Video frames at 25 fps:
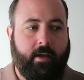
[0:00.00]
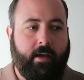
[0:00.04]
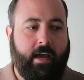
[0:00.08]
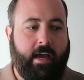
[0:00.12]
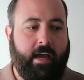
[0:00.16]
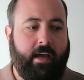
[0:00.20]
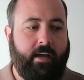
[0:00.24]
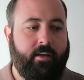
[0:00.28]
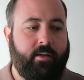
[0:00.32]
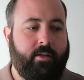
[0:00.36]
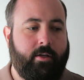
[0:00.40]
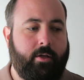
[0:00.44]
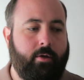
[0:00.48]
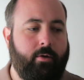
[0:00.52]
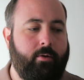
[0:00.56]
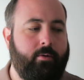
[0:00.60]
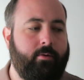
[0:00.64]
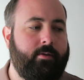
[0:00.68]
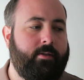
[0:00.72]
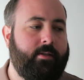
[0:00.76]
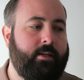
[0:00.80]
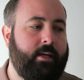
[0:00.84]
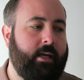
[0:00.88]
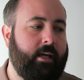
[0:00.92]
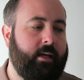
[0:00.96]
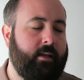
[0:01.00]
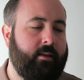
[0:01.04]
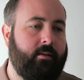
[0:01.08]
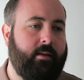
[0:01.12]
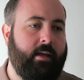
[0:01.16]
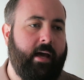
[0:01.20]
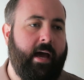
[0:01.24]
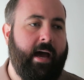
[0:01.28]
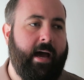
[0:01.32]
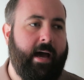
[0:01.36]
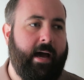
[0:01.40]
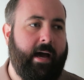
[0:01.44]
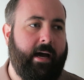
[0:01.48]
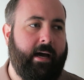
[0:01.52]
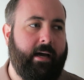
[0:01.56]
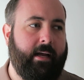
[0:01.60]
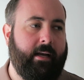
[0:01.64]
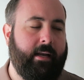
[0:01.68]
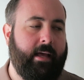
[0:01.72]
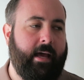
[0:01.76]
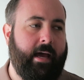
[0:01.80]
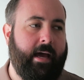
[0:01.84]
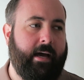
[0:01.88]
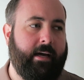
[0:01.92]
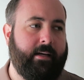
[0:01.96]
and using
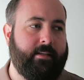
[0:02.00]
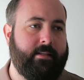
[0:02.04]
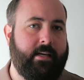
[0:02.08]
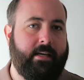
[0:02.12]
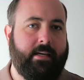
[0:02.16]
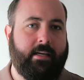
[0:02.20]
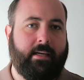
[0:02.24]
that as